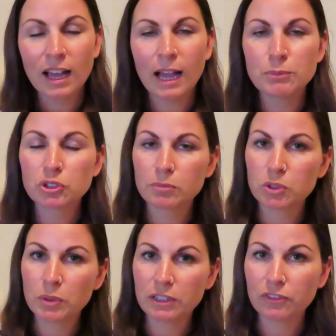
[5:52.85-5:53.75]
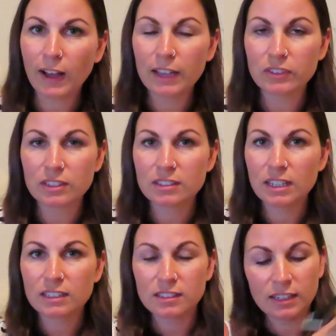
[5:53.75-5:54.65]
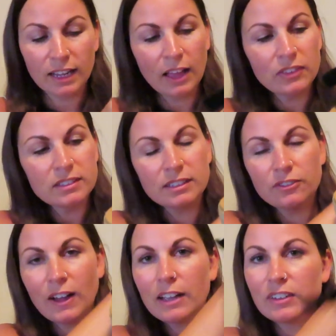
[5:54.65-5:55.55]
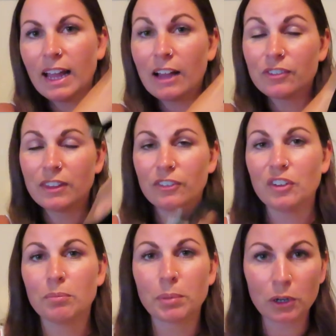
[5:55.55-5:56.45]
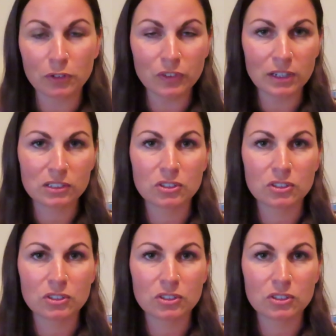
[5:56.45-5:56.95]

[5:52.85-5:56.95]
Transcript: I'm usually between a five and a six and I got these in a five and a half and they fit perfect.